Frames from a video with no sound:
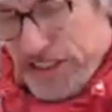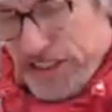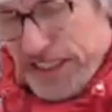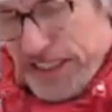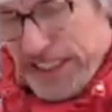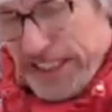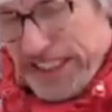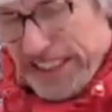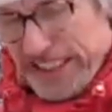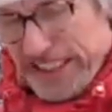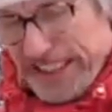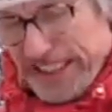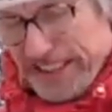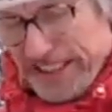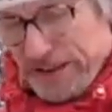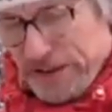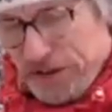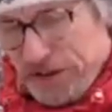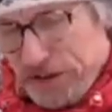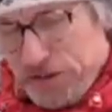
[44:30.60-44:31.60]
the need
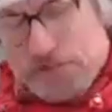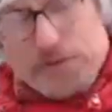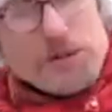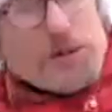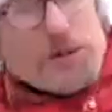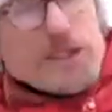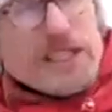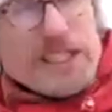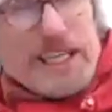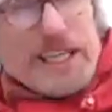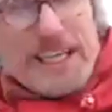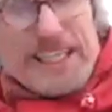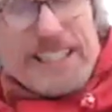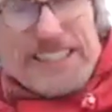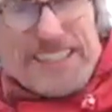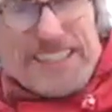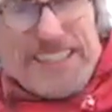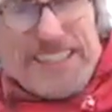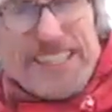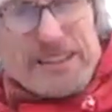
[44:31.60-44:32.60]
to communicate
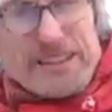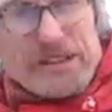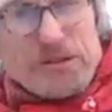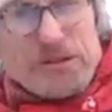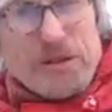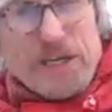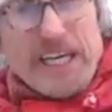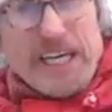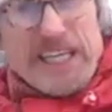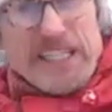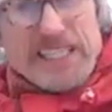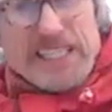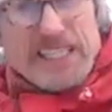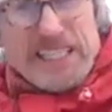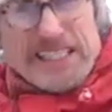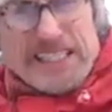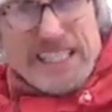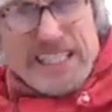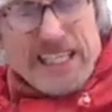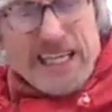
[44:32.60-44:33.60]
in a way, and I
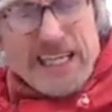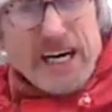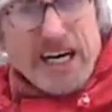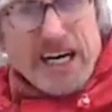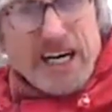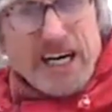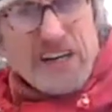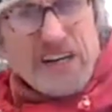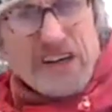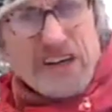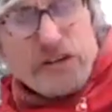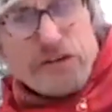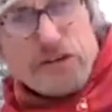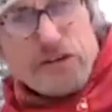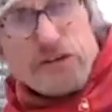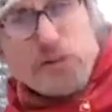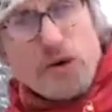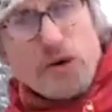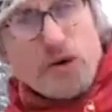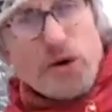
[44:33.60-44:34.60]
think our
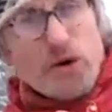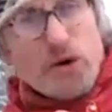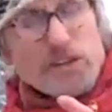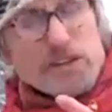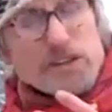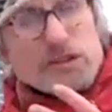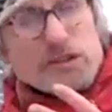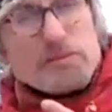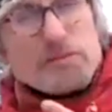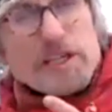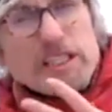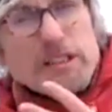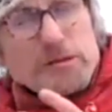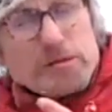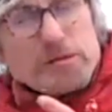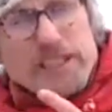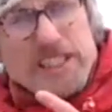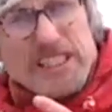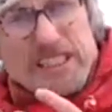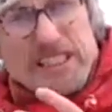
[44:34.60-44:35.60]
four speech
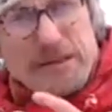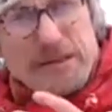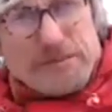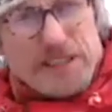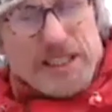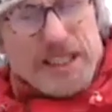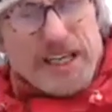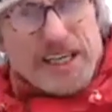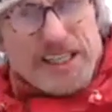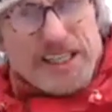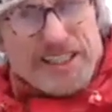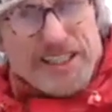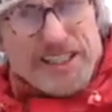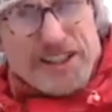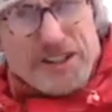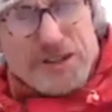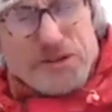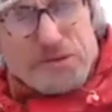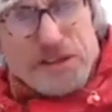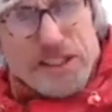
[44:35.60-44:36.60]
precepts are a
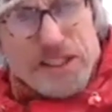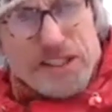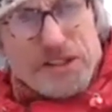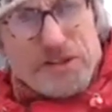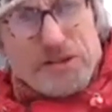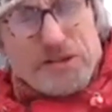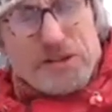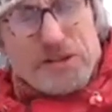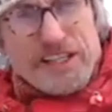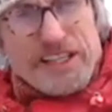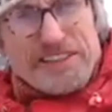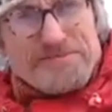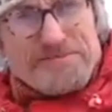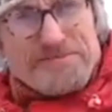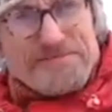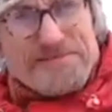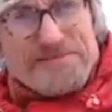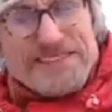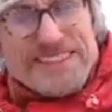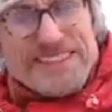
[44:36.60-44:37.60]
good way to do that.
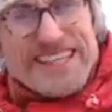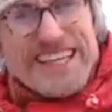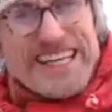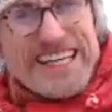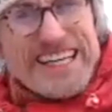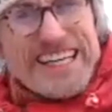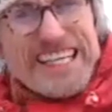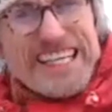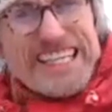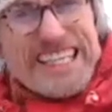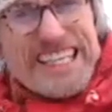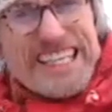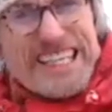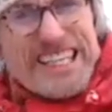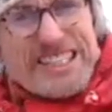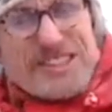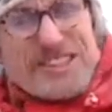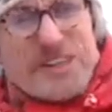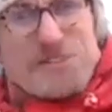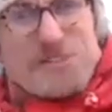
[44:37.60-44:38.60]

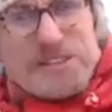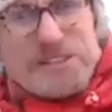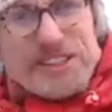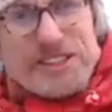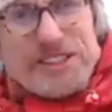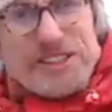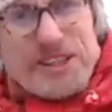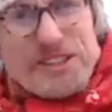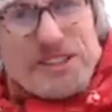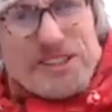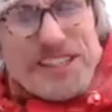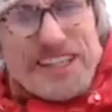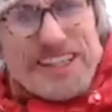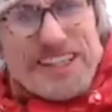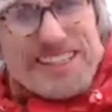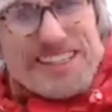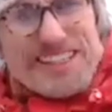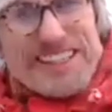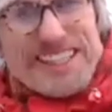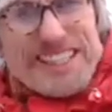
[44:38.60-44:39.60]
So anyway, so those
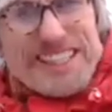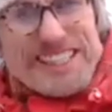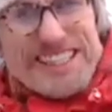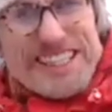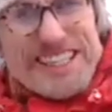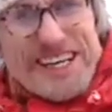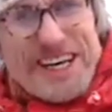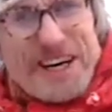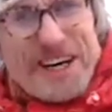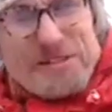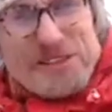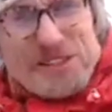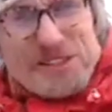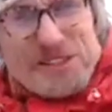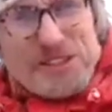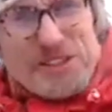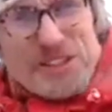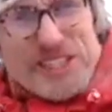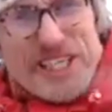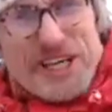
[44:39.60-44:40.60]
are things that I want
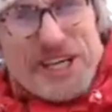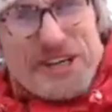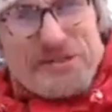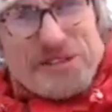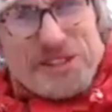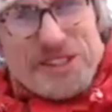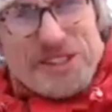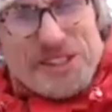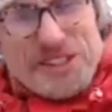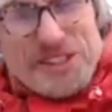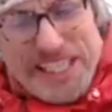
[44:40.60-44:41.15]
to share with you